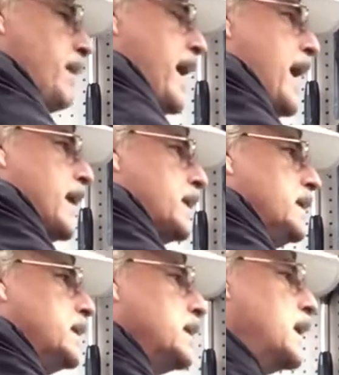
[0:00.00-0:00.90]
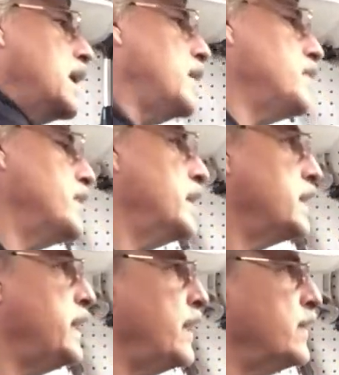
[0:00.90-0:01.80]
back, again,